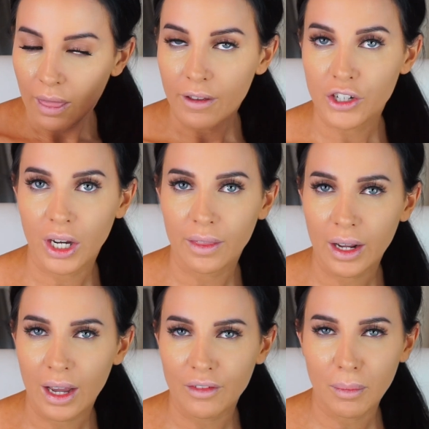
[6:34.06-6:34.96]
The shade that
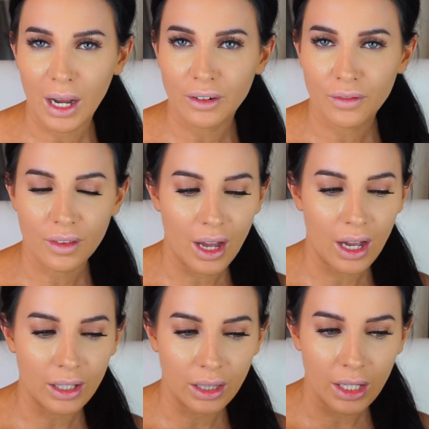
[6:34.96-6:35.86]
I have in mind for the
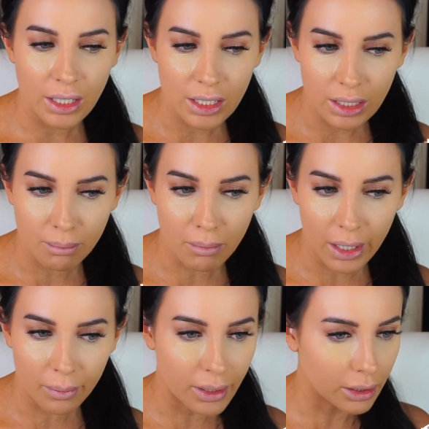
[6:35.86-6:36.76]
highlight
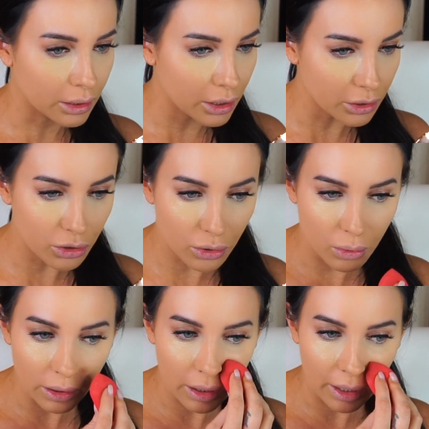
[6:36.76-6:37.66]
may be a little
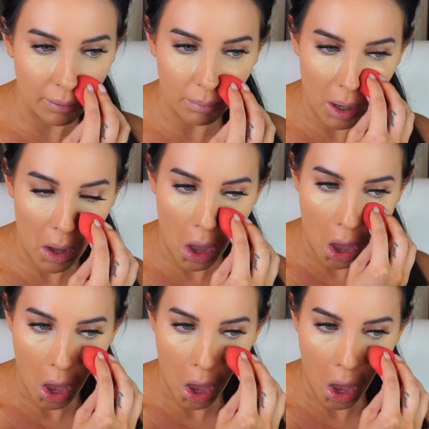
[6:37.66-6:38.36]
too light, but